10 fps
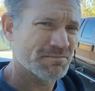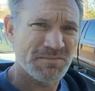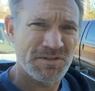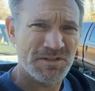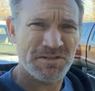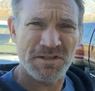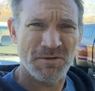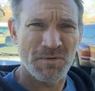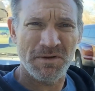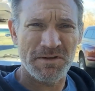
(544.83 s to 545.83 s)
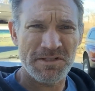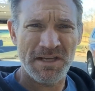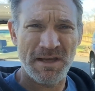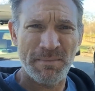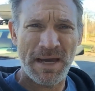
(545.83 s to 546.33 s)
just wanted to say
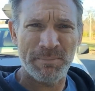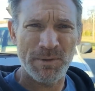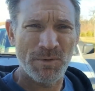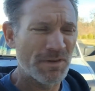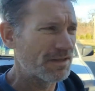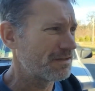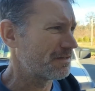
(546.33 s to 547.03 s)
I'm happy with it.